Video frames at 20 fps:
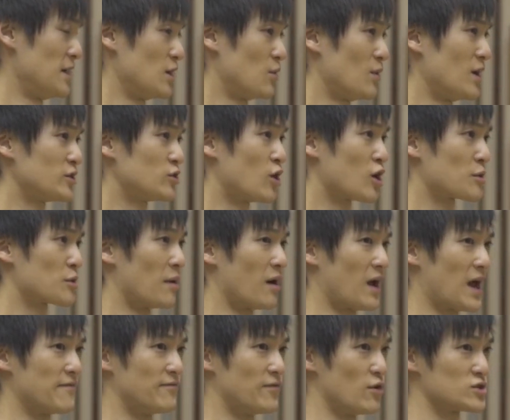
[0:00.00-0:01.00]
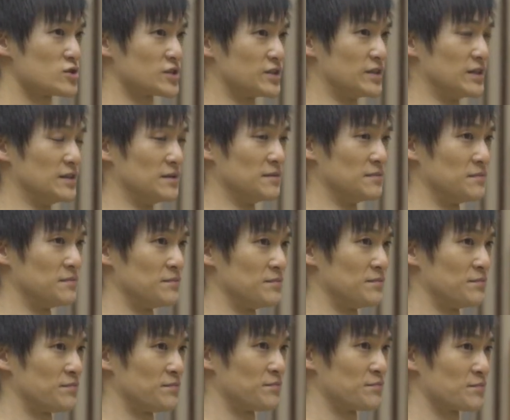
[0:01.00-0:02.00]
And I want to talk about adversity.
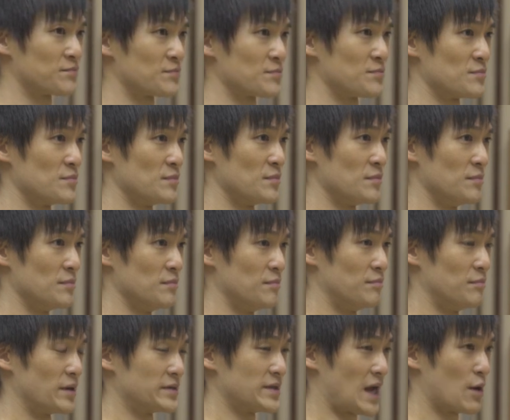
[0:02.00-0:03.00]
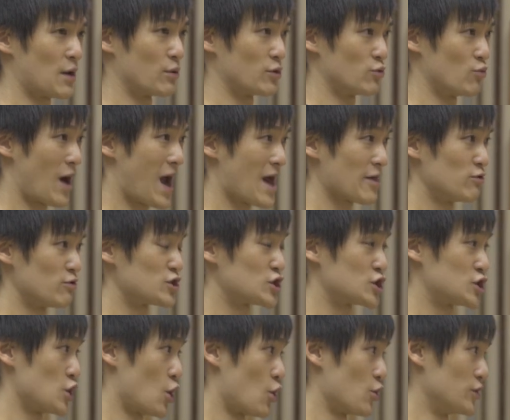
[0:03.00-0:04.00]
But I would
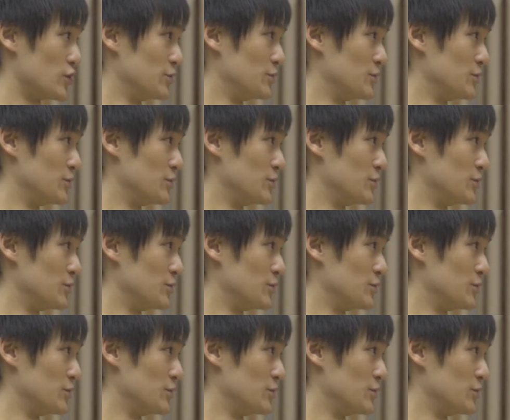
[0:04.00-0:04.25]
rather show